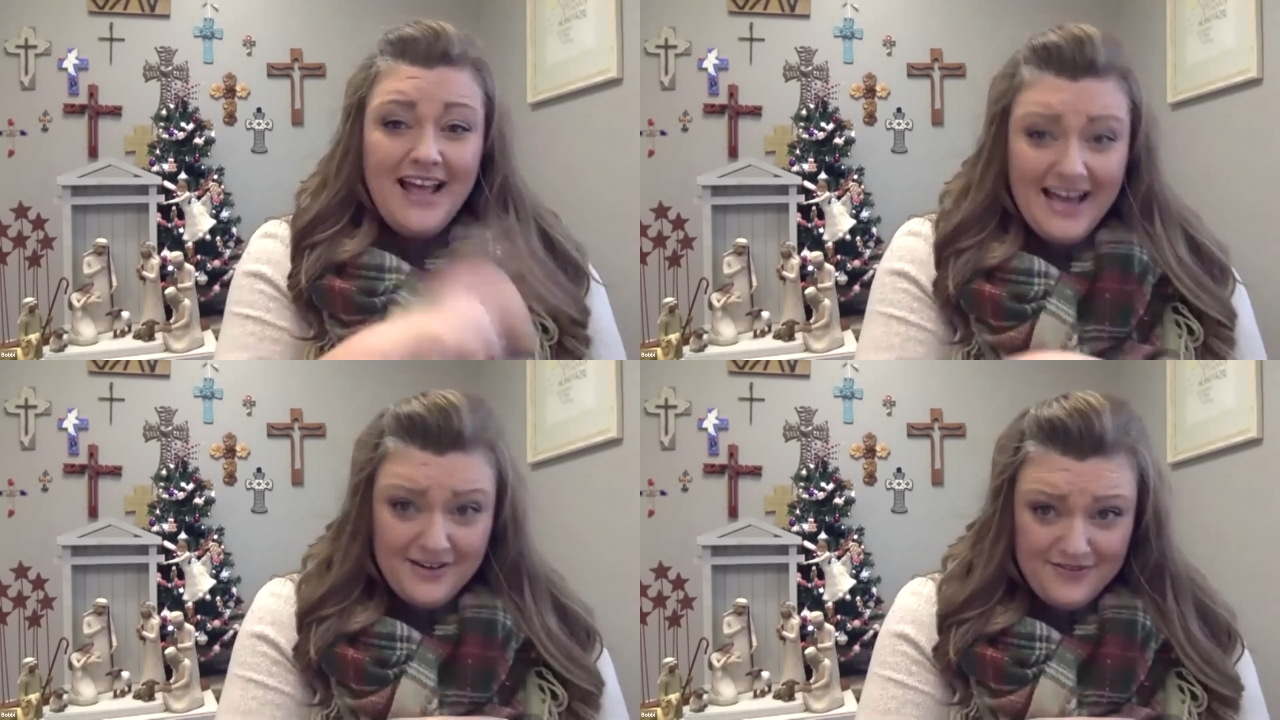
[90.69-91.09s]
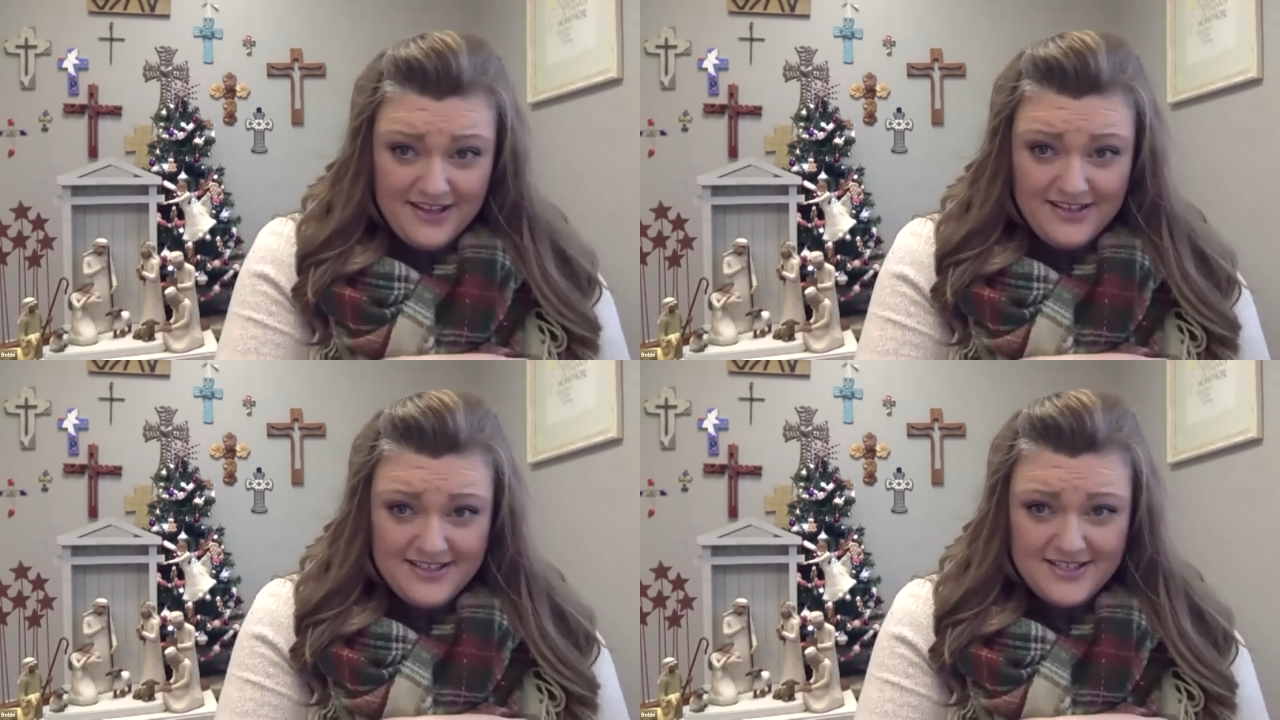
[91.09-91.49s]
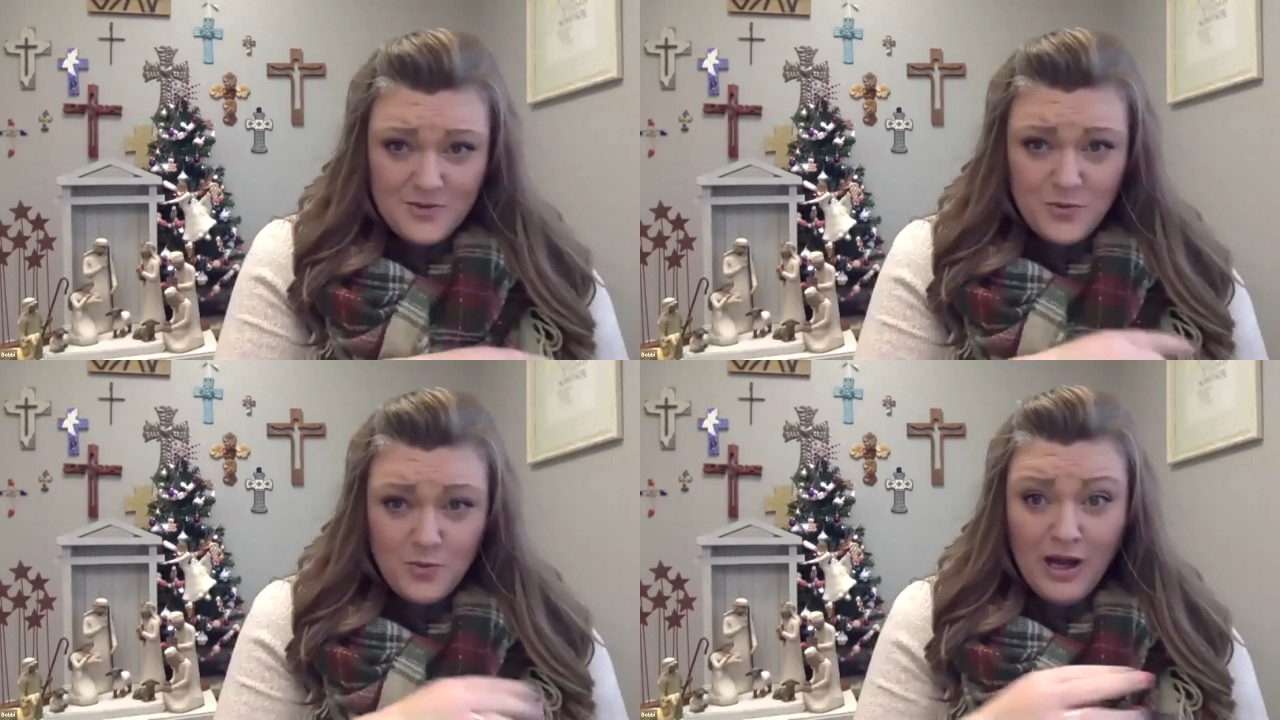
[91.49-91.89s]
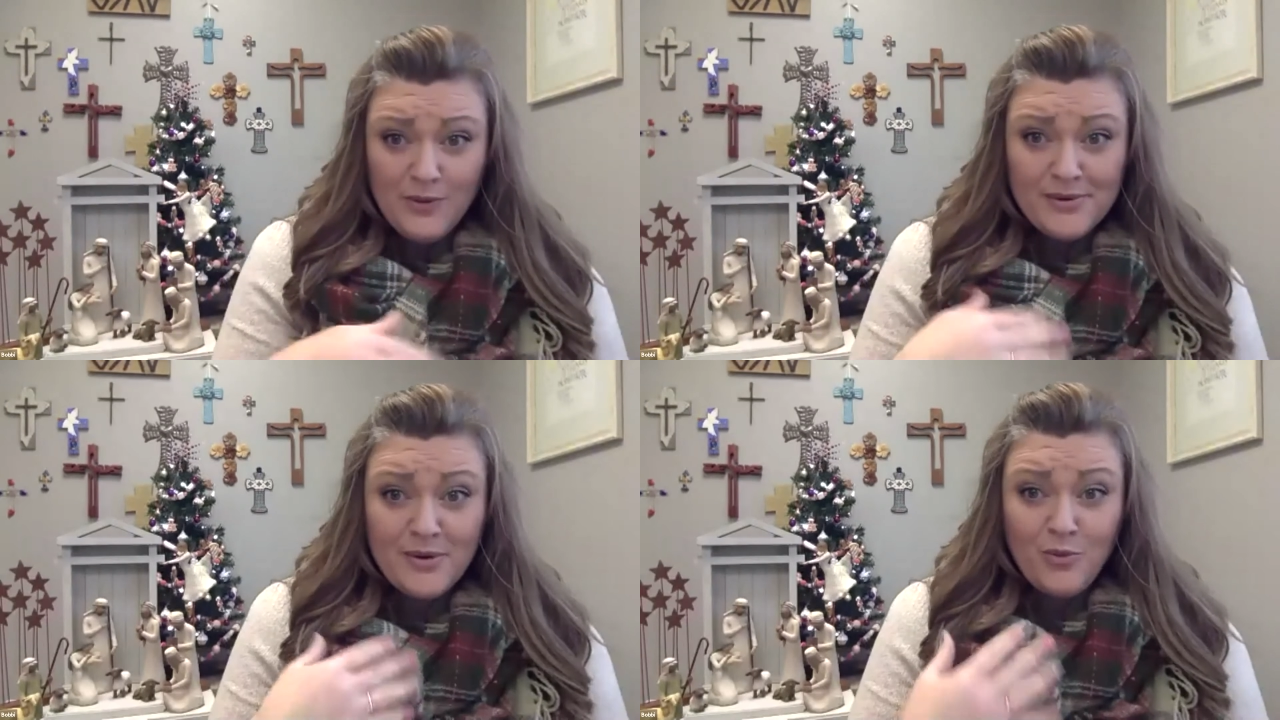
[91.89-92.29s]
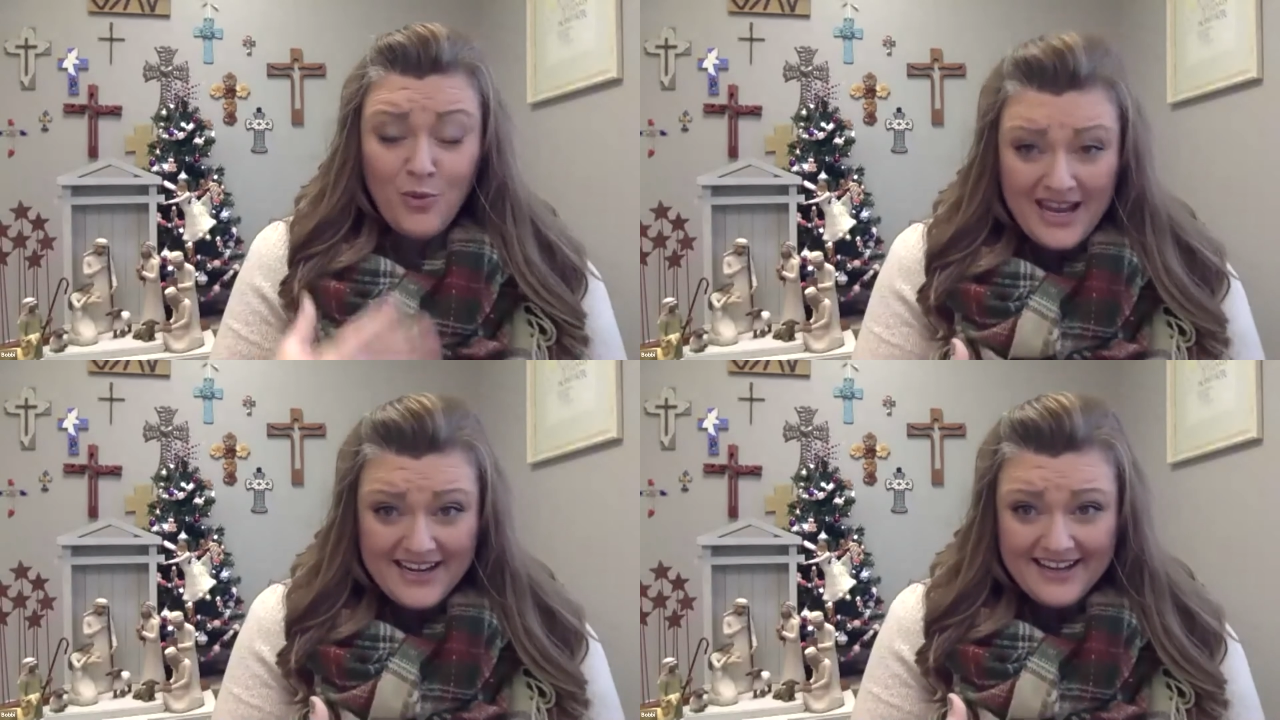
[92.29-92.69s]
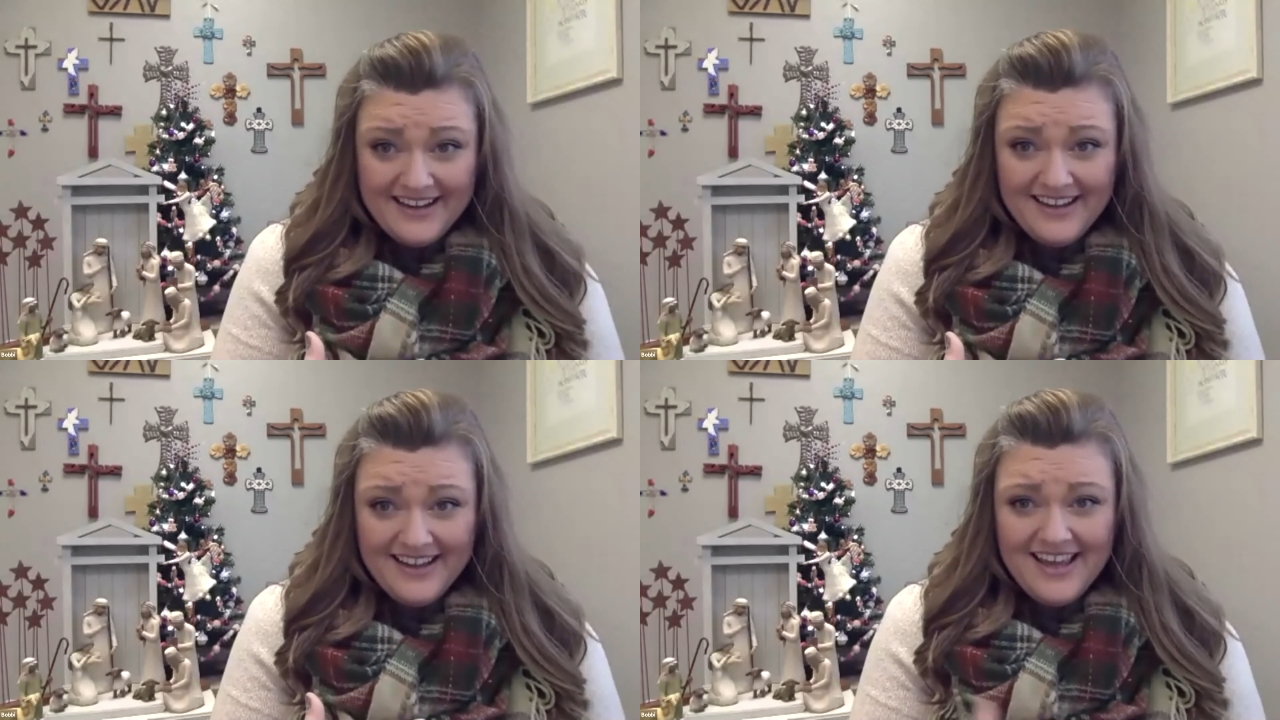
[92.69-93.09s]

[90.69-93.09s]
Advent while we were waiting,